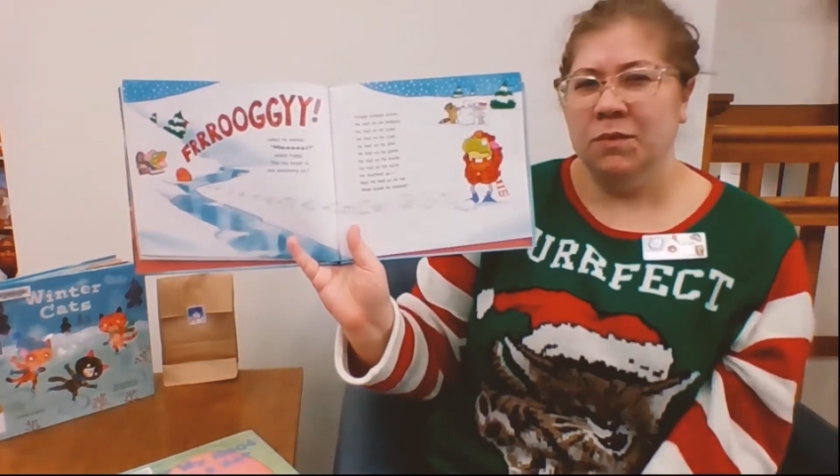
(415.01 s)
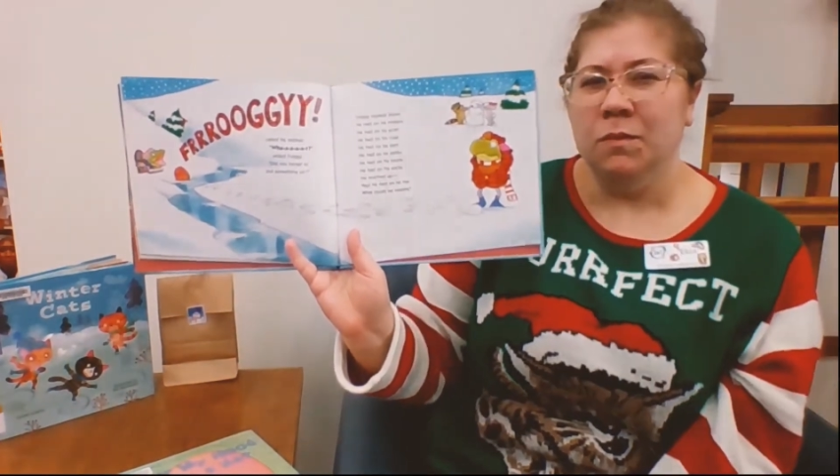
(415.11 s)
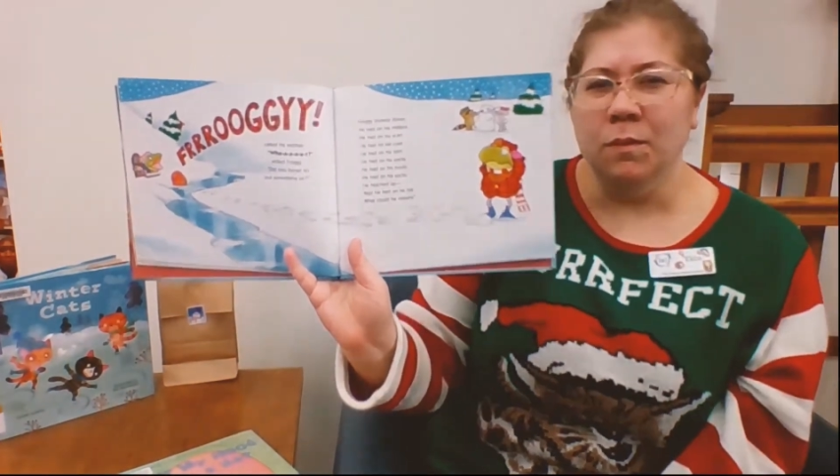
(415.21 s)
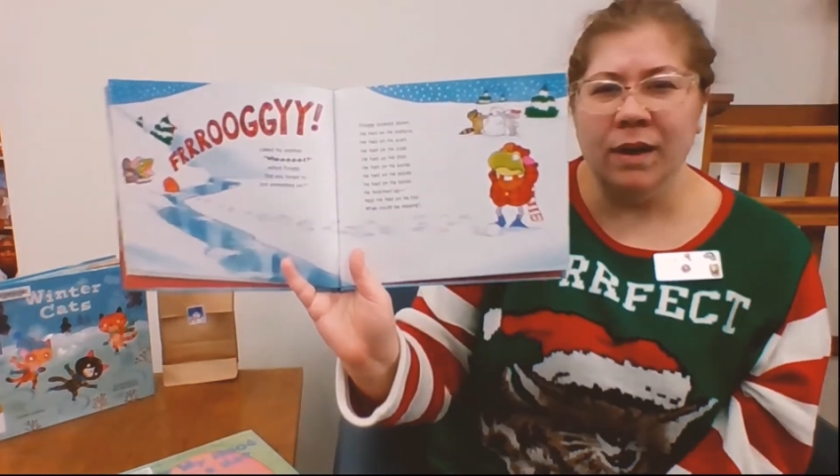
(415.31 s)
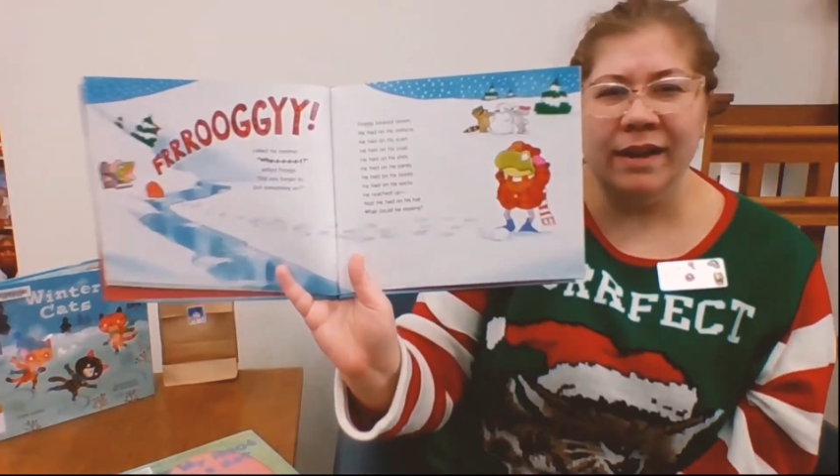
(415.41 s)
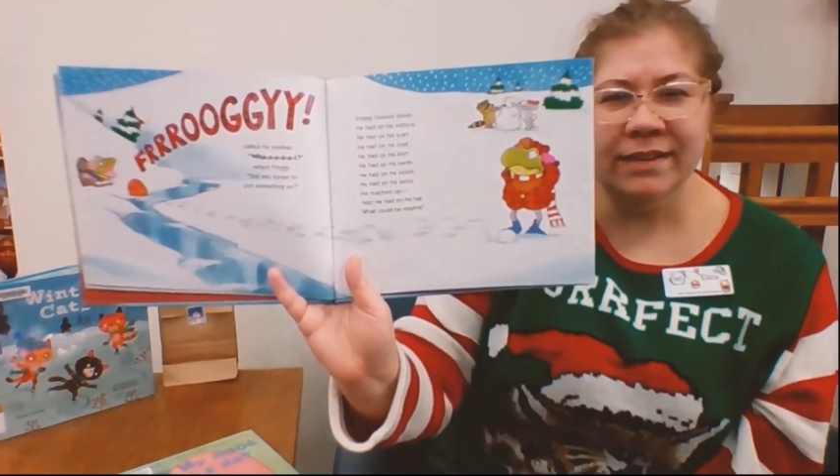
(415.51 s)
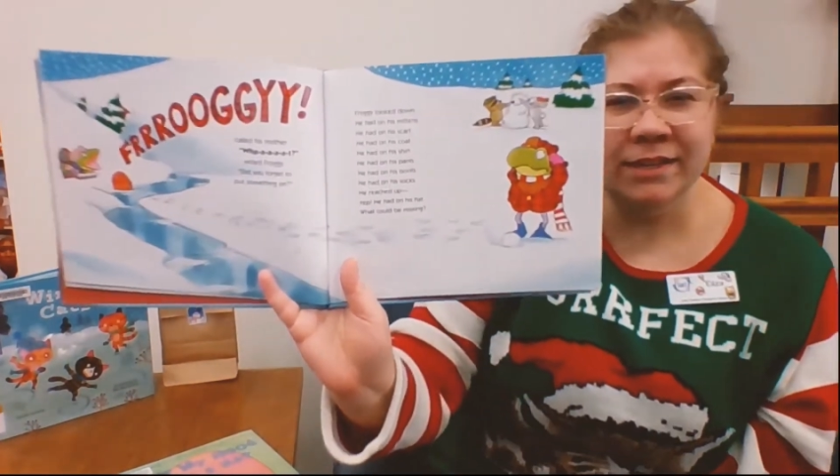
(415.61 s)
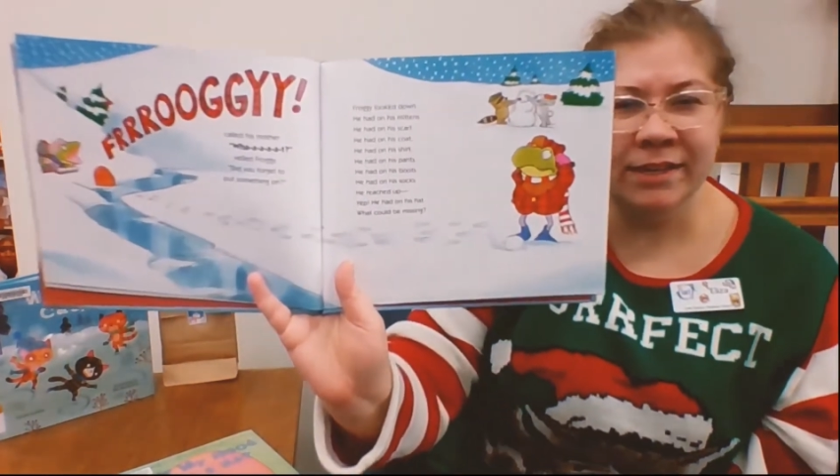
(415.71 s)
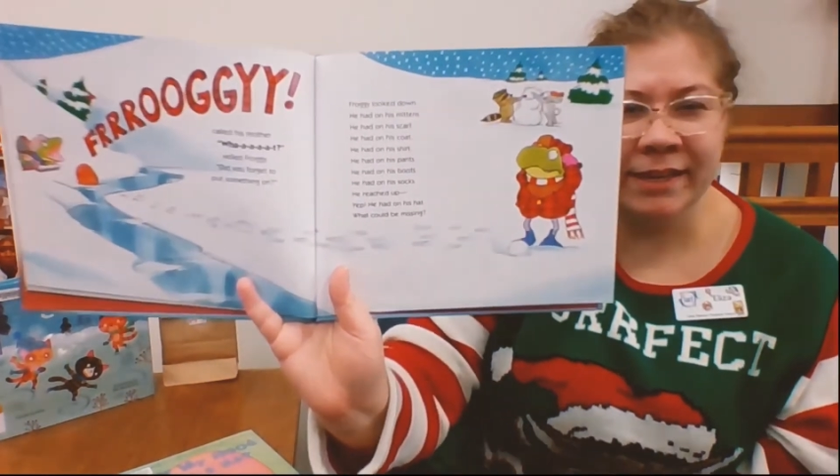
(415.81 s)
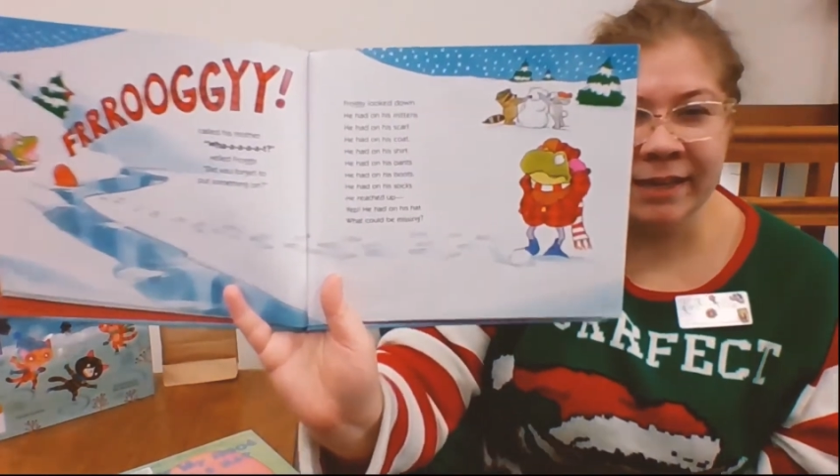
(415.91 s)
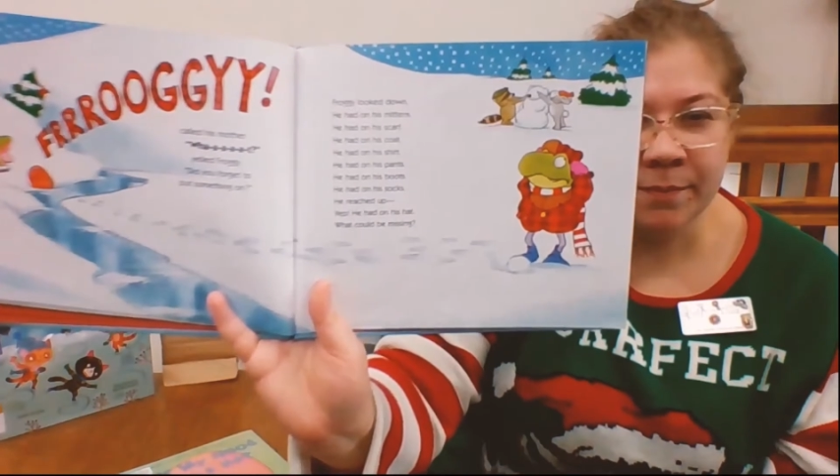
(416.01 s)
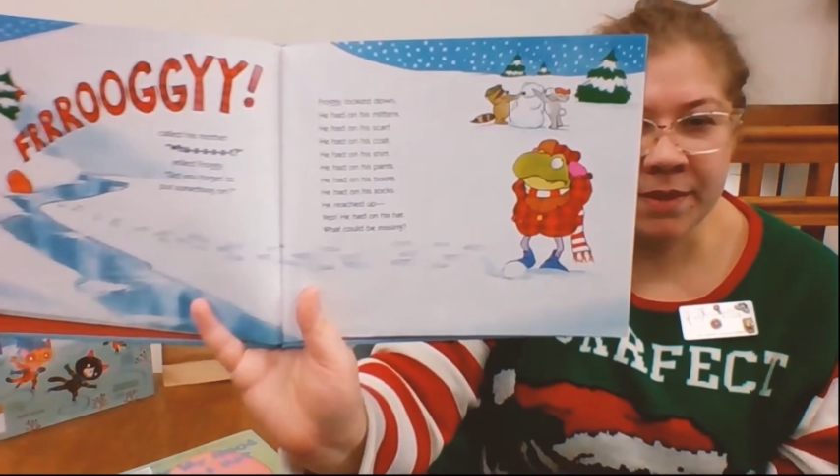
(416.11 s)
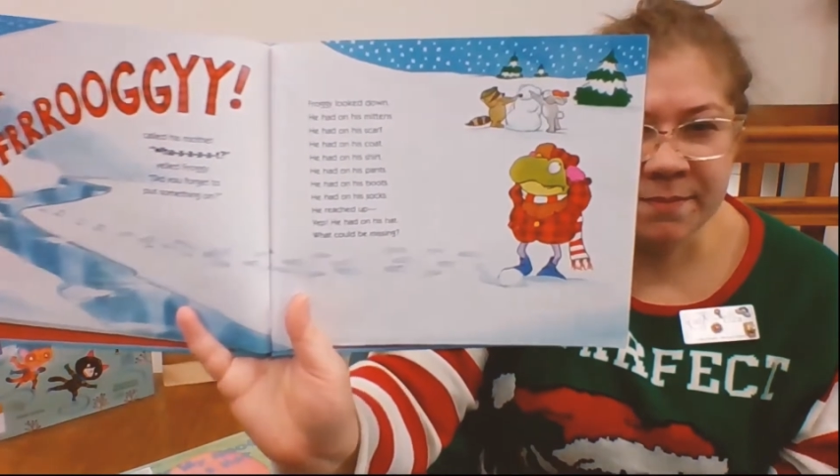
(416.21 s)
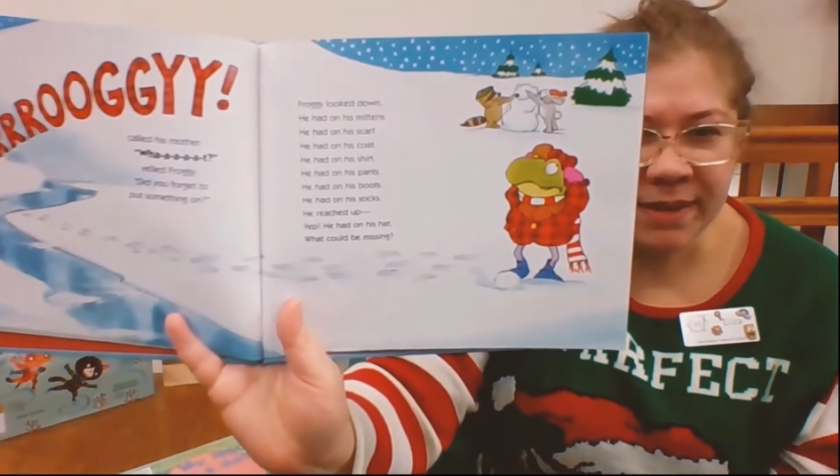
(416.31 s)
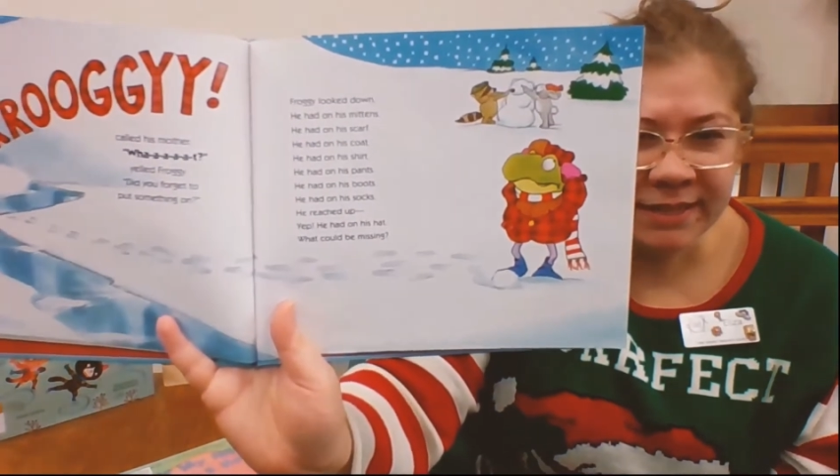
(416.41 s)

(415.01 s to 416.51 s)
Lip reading: What could he be